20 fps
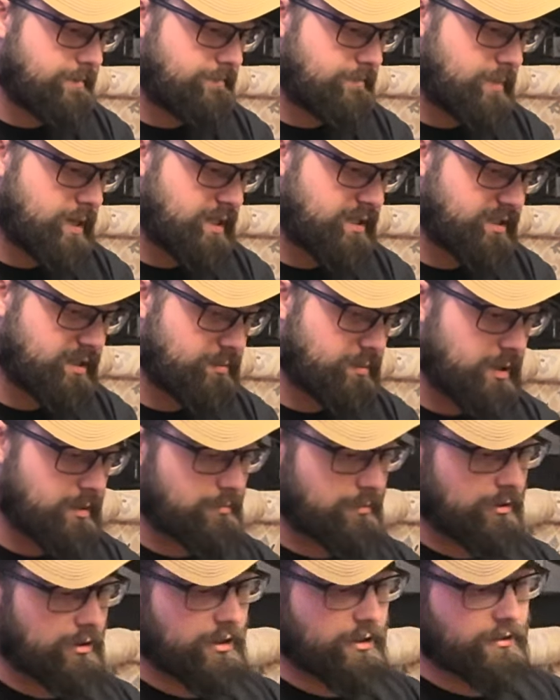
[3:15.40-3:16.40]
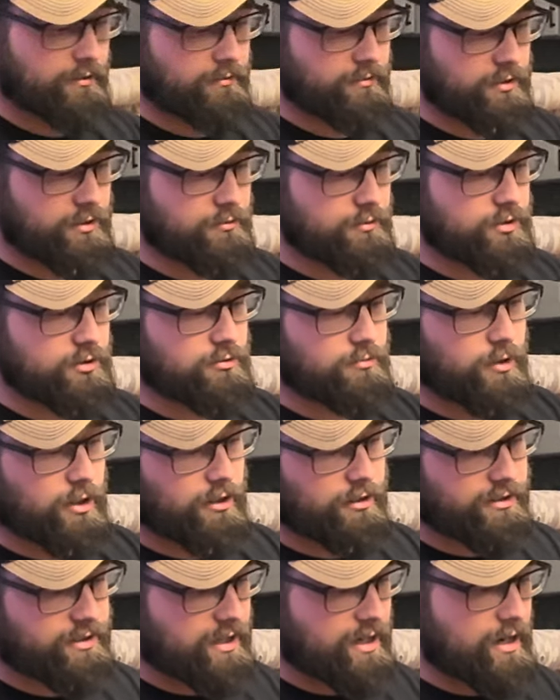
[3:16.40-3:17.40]
I see people on YouTube all
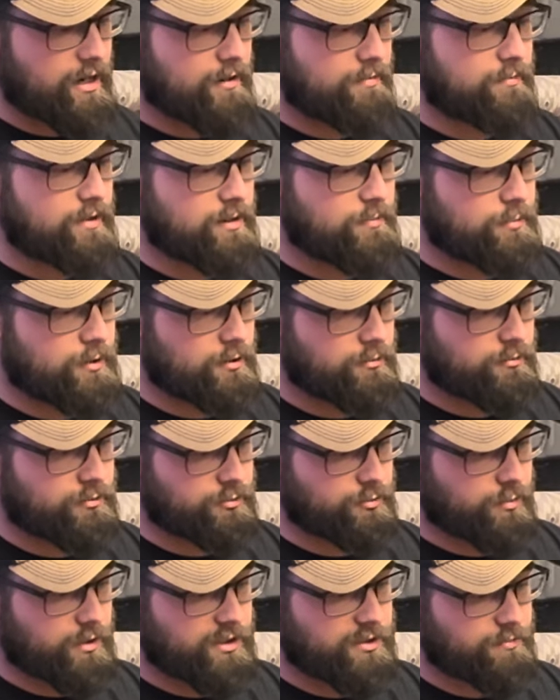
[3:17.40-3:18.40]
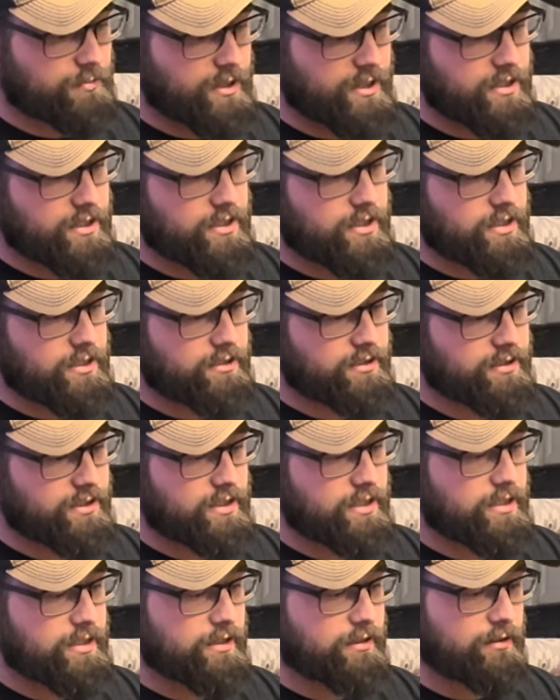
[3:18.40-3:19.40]
the time. They post what's my
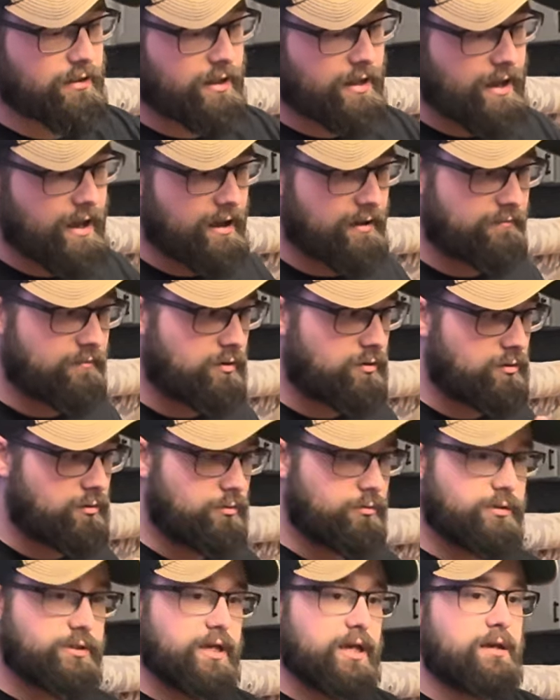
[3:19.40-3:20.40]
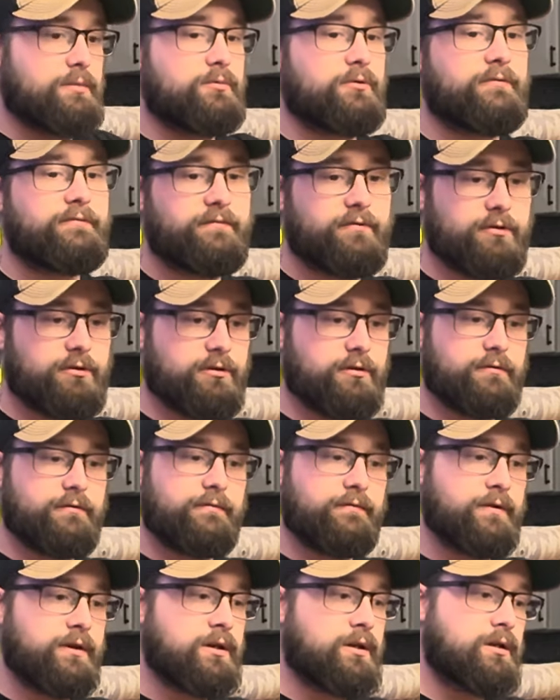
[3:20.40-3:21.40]
EDC, and they have a whole table full of
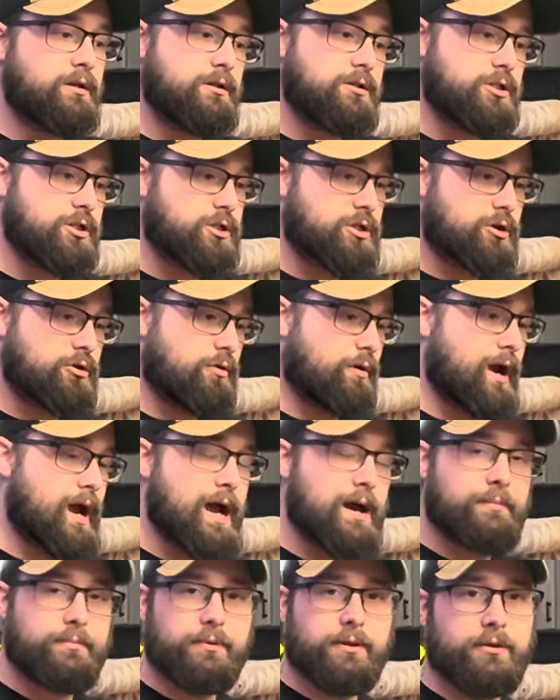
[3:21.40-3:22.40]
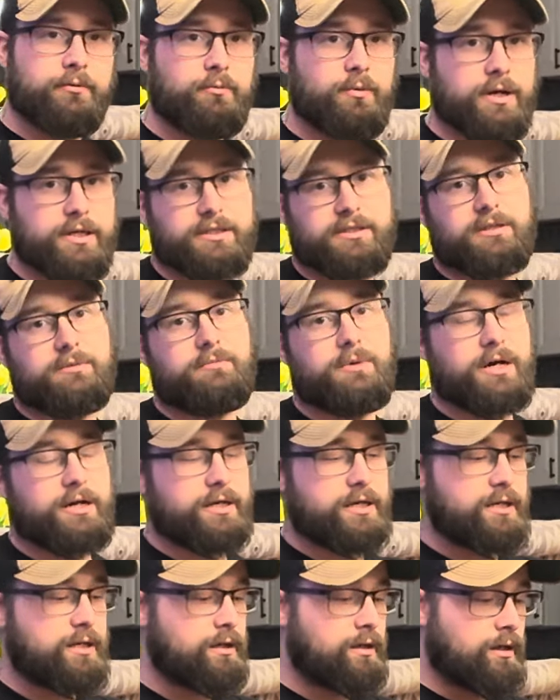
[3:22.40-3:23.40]
just crap and wasted
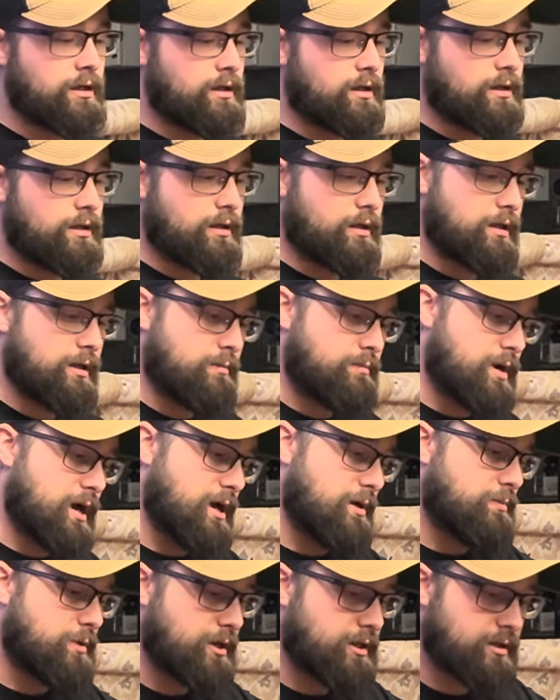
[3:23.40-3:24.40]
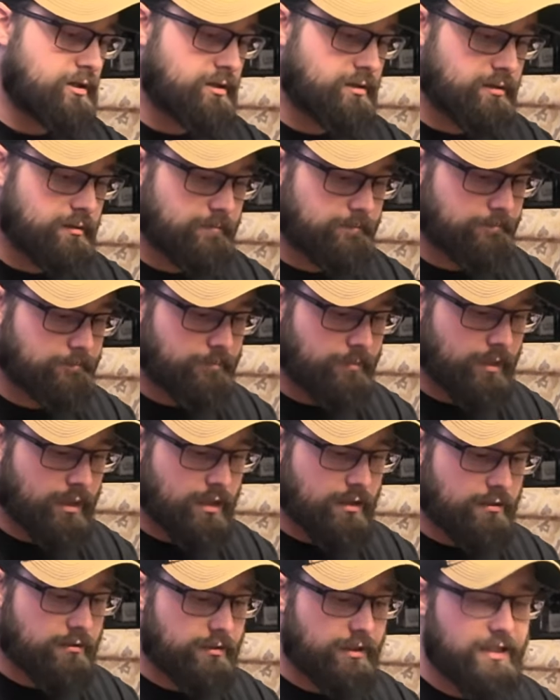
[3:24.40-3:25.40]
money. In my opinion,
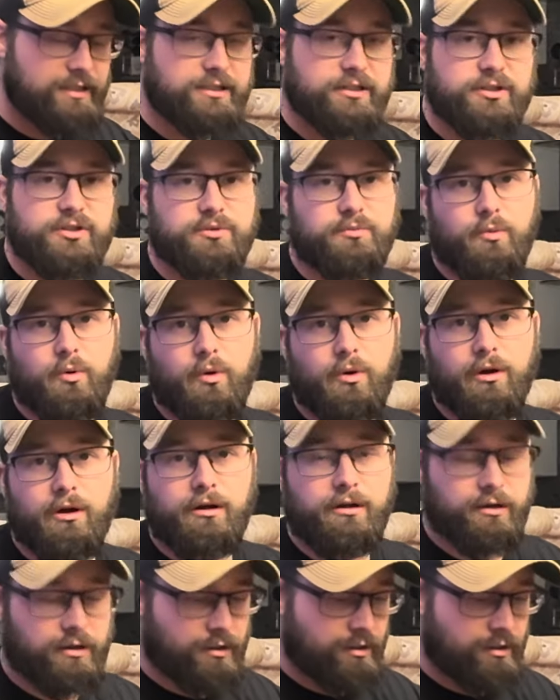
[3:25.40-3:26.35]
less is more.